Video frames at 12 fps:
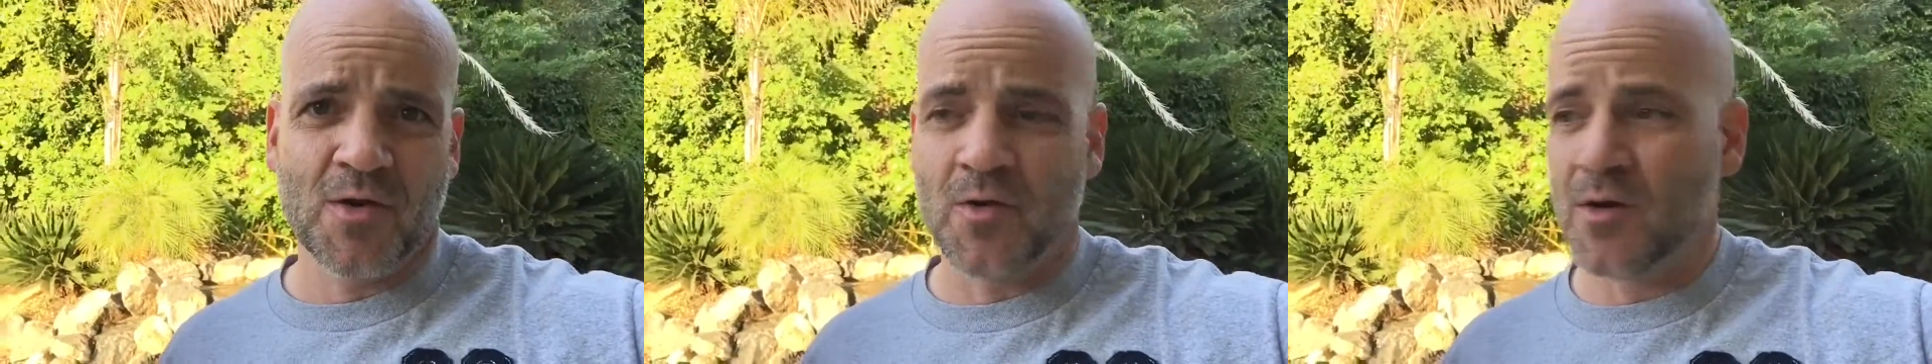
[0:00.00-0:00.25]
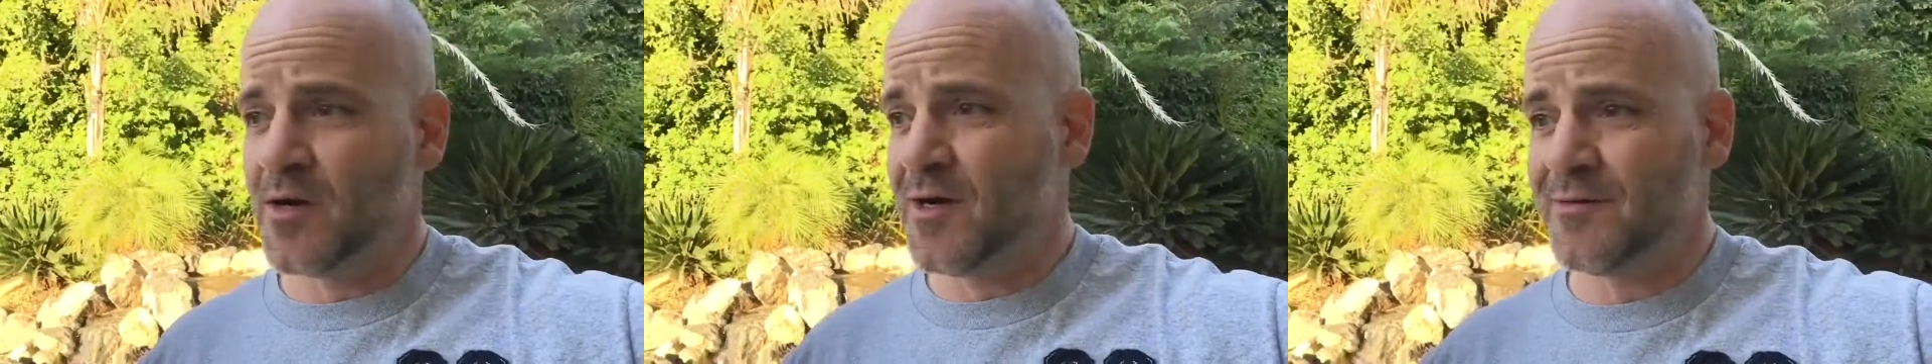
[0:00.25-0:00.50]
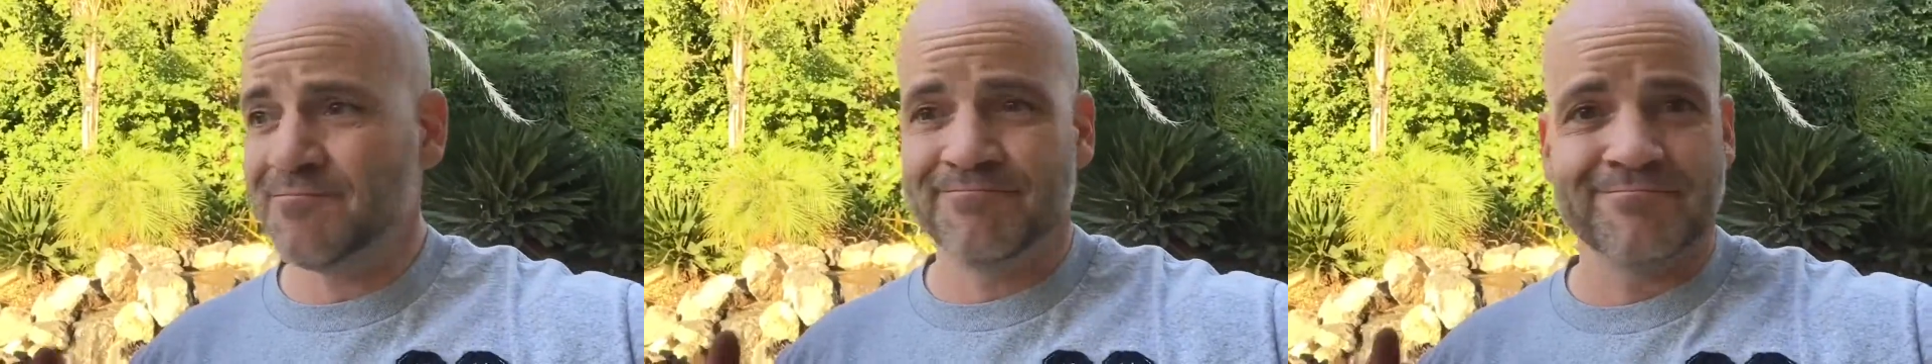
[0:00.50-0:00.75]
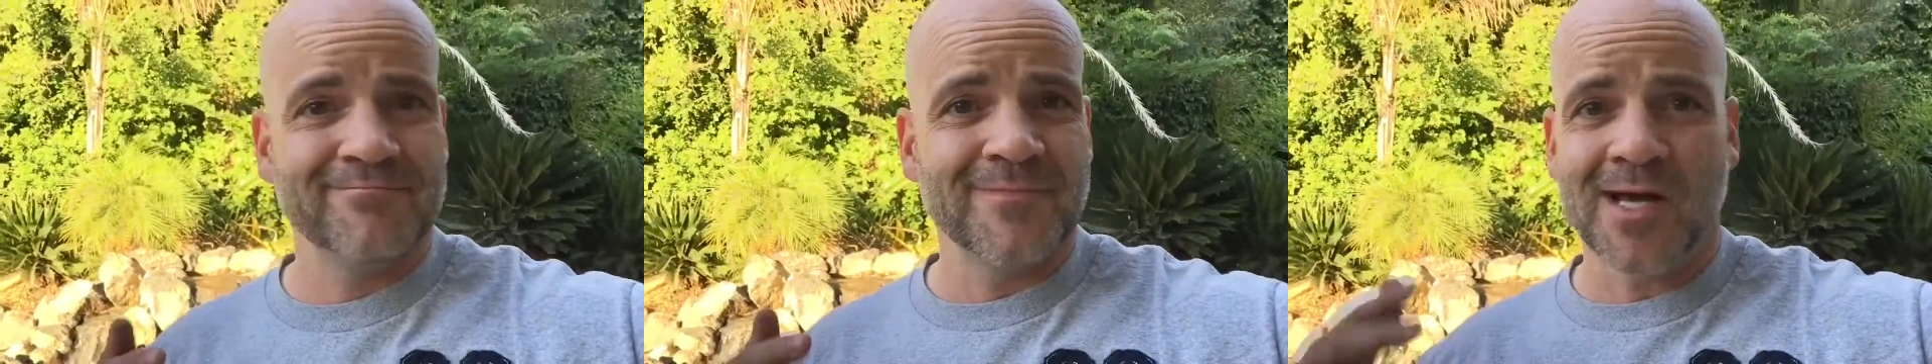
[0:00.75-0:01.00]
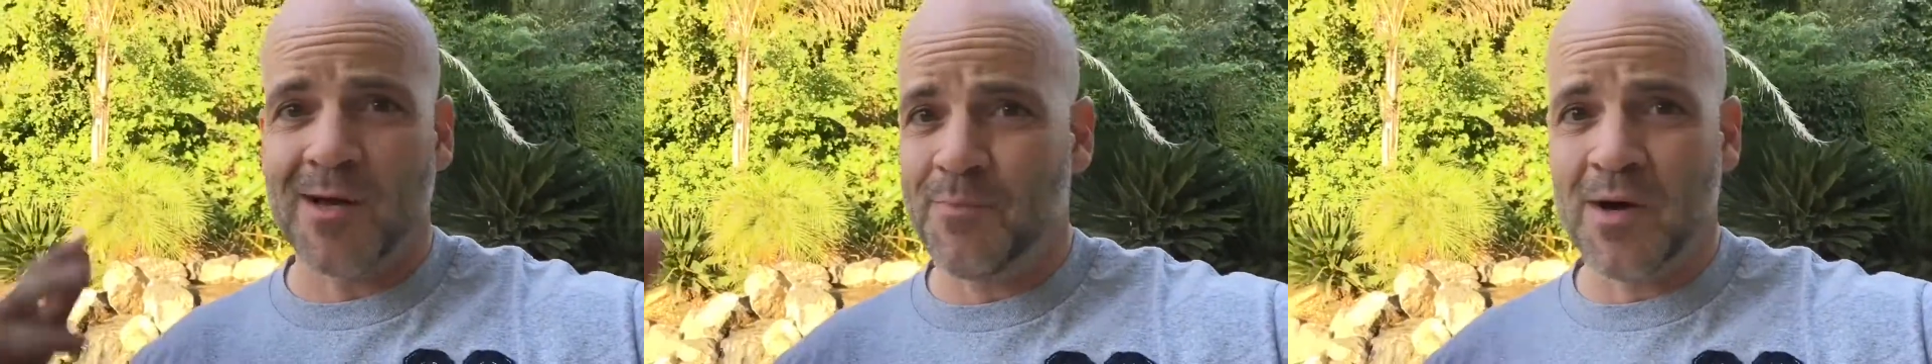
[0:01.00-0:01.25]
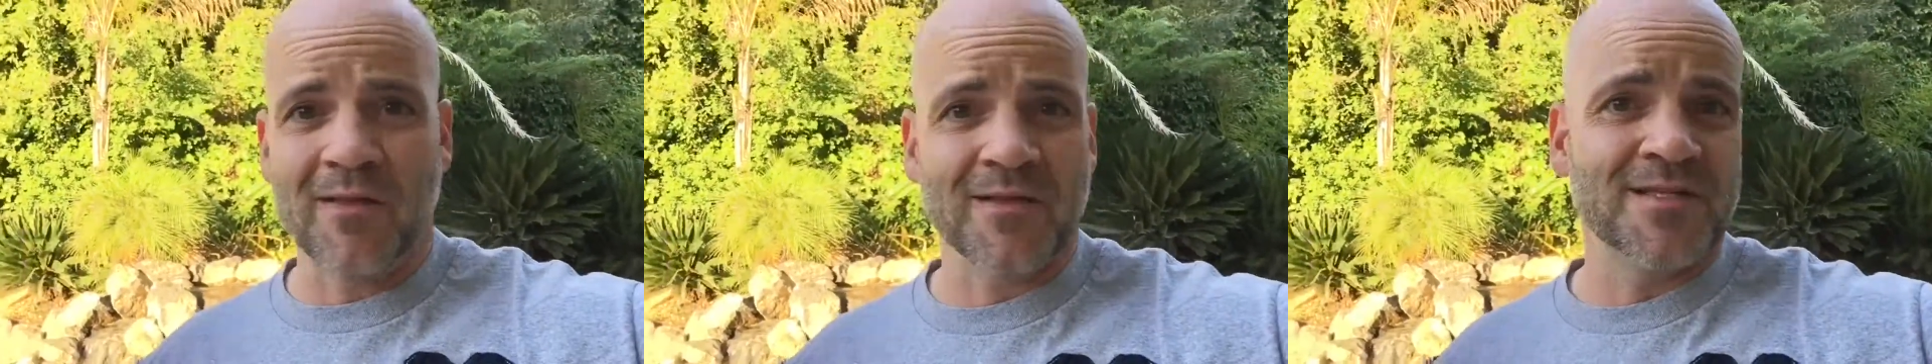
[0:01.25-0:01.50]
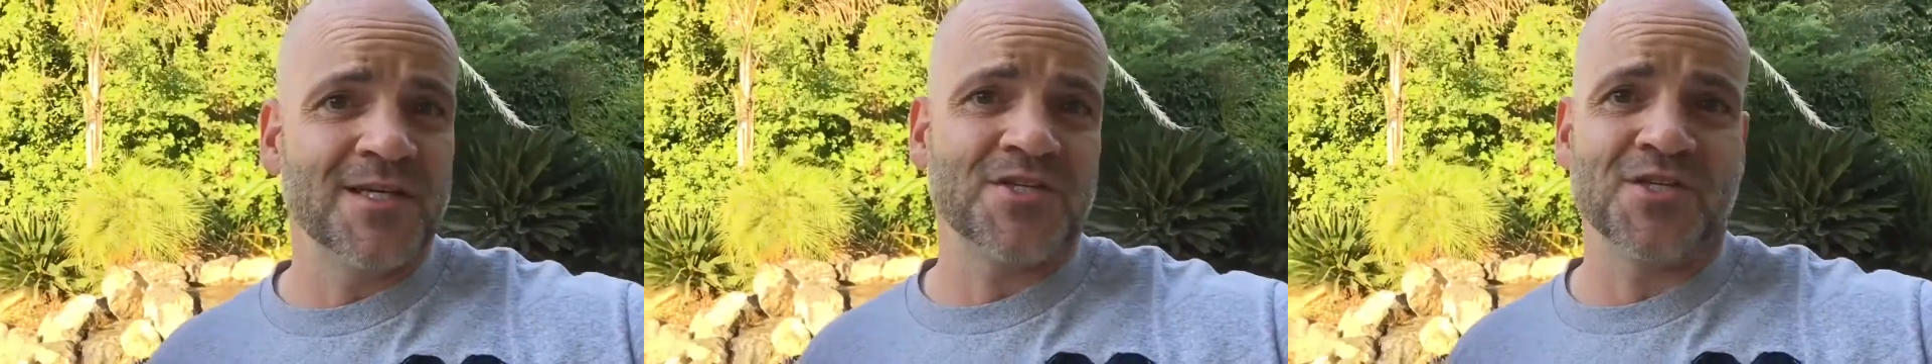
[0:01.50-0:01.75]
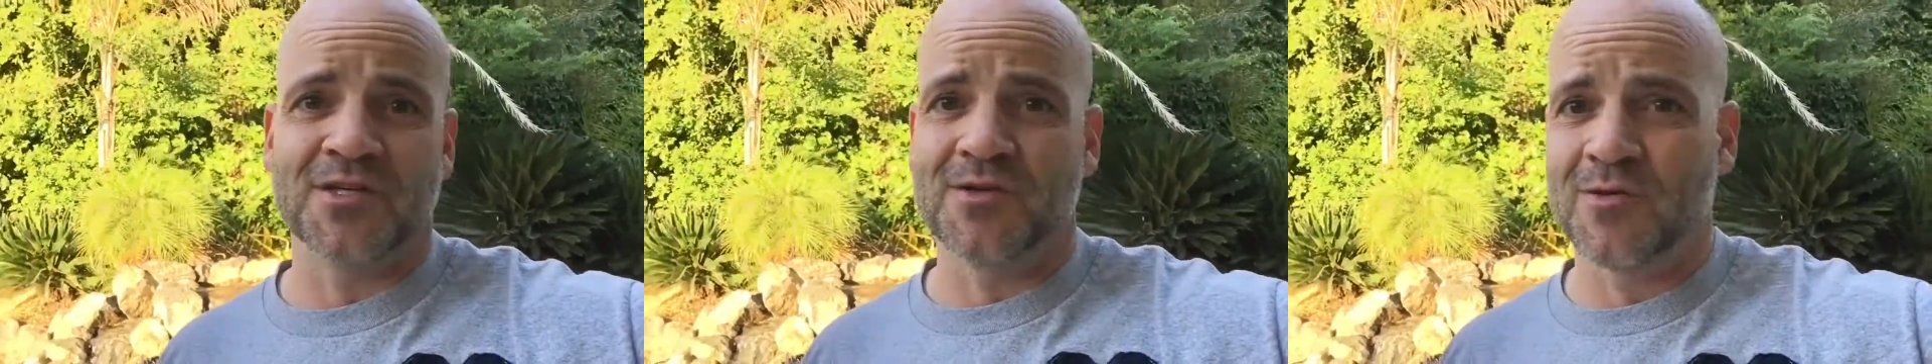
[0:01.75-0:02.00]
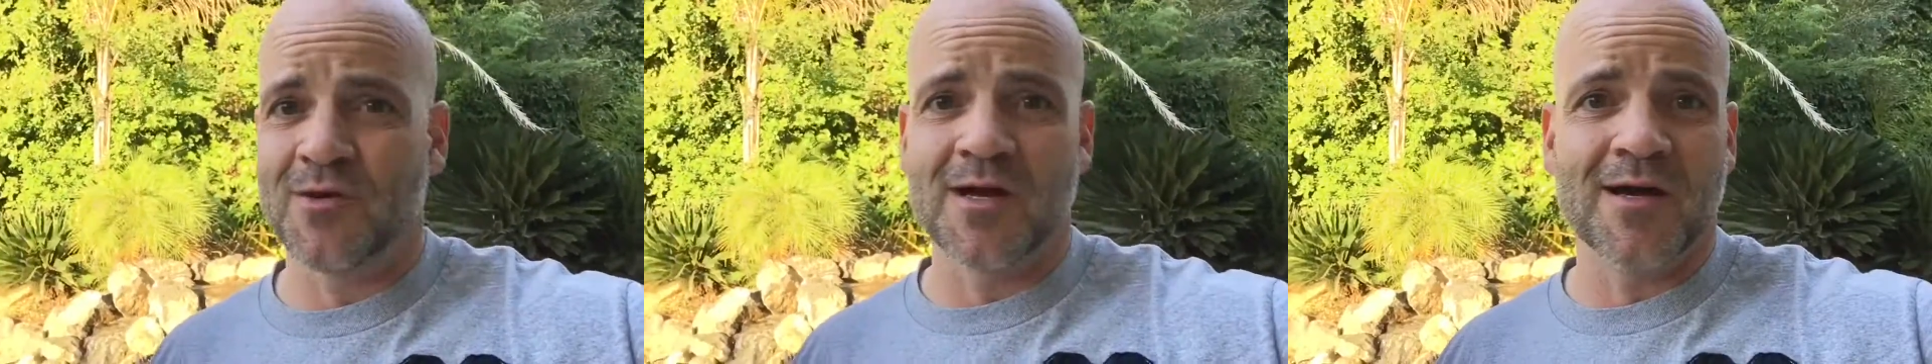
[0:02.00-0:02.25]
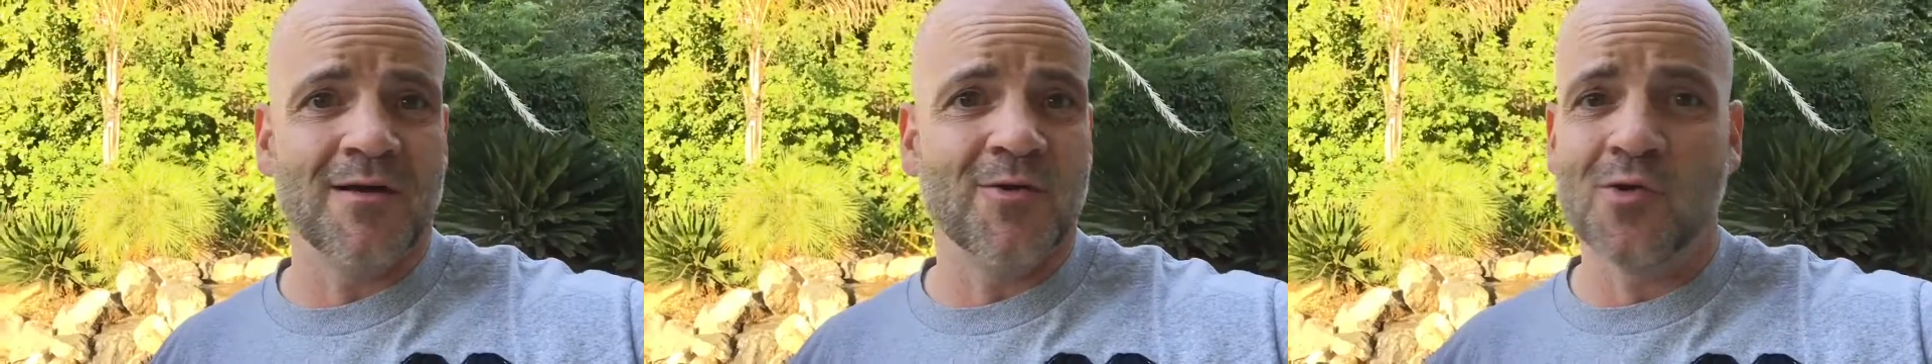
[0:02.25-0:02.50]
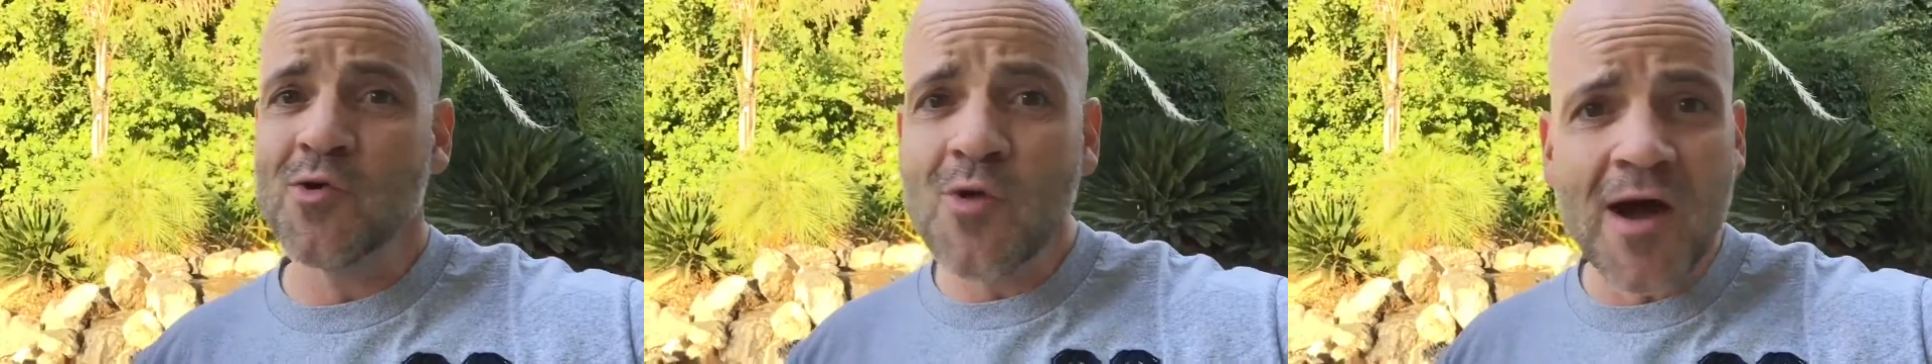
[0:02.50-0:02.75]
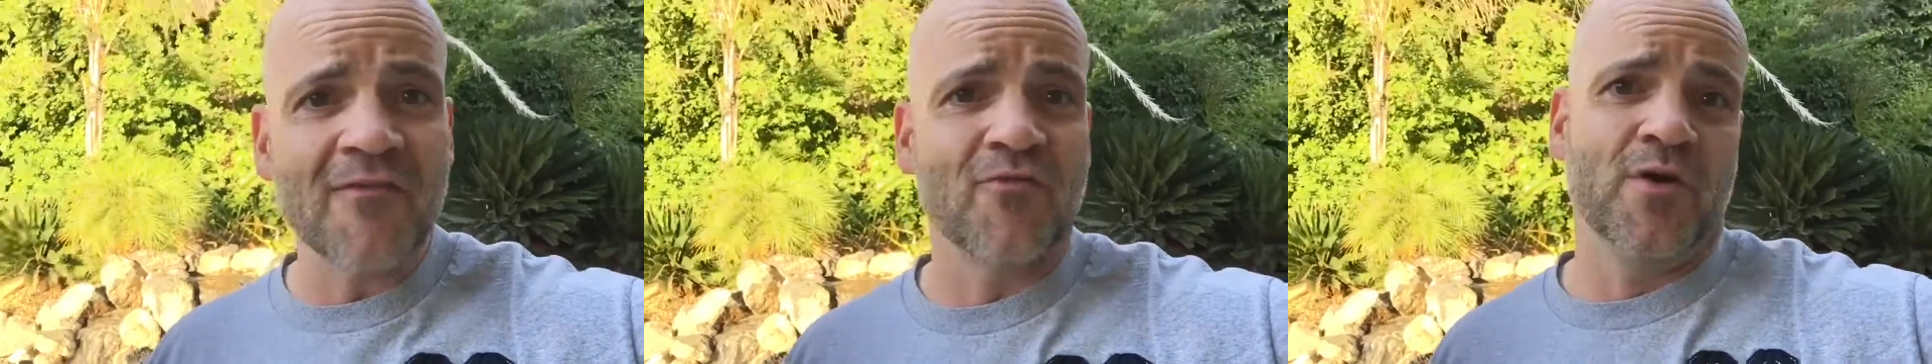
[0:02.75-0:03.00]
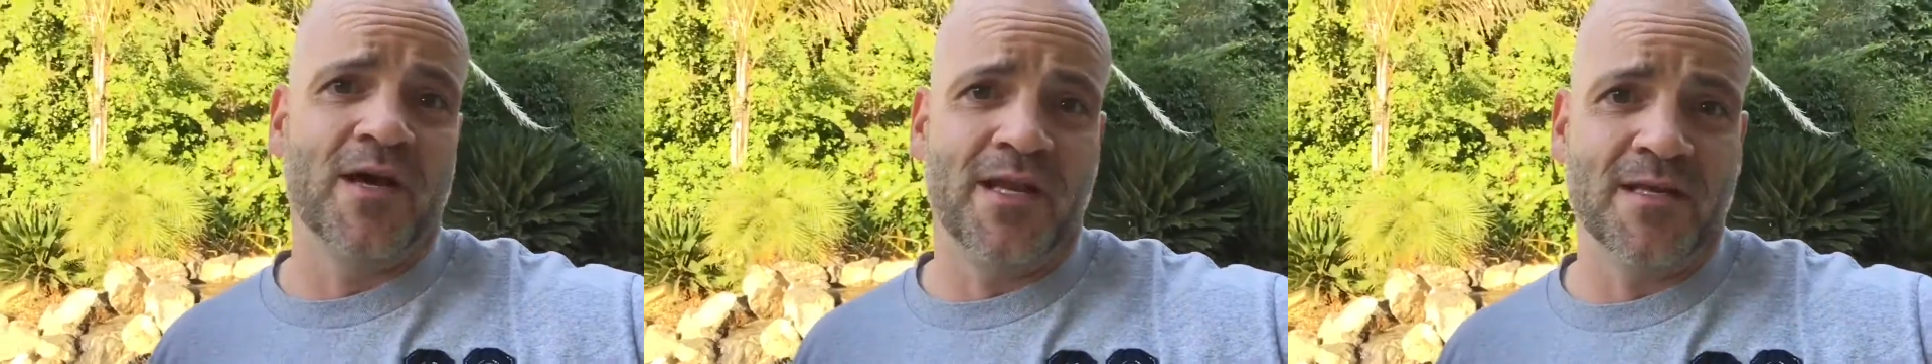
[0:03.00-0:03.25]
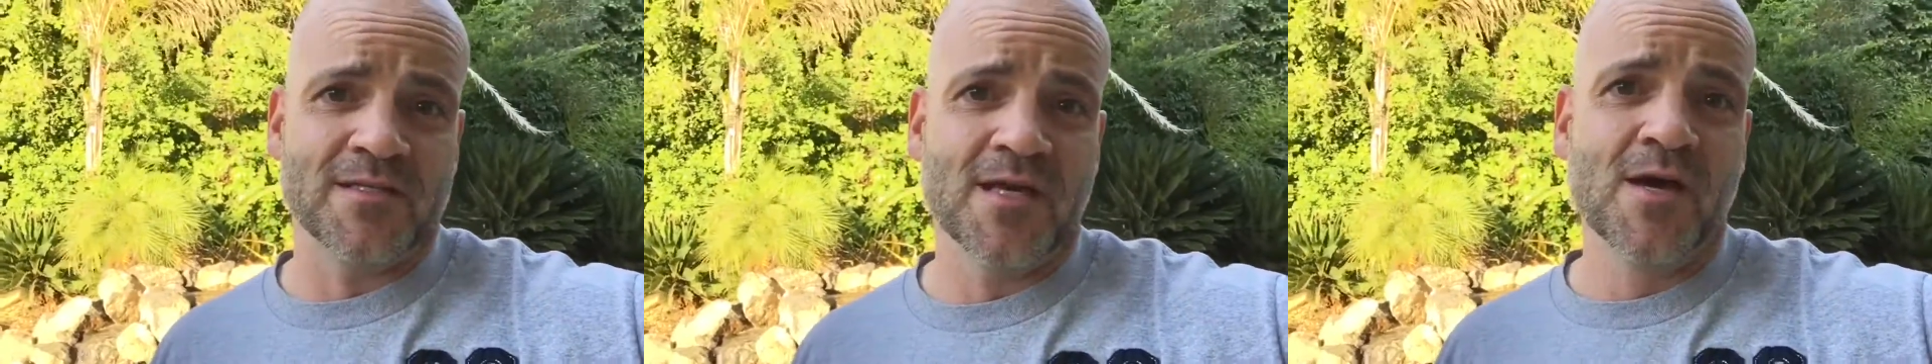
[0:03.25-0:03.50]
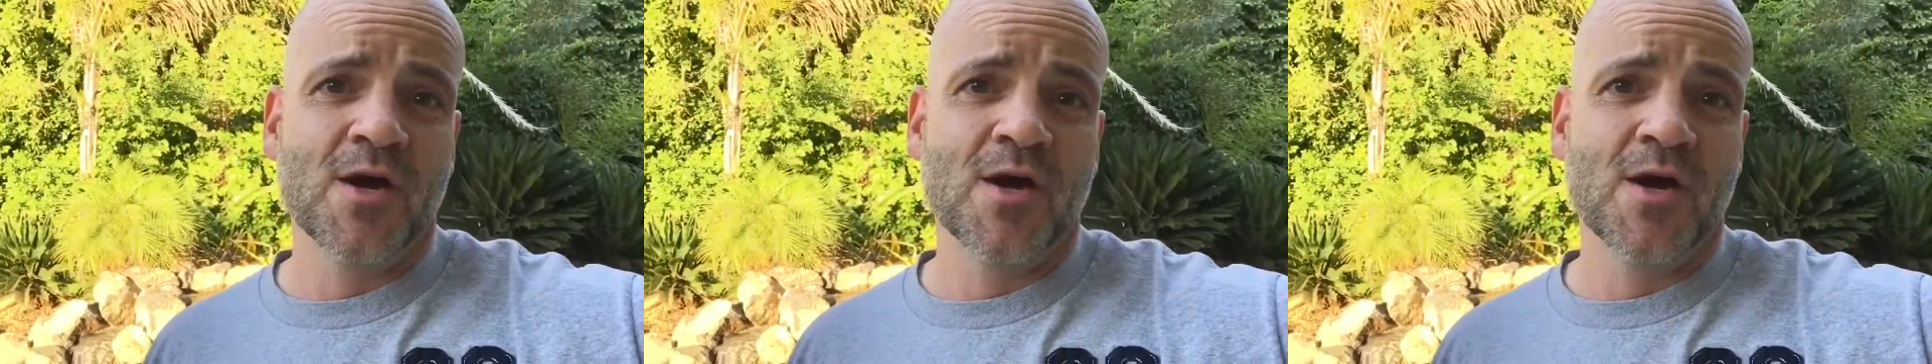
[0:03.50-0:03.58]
or a politician or whoever it is.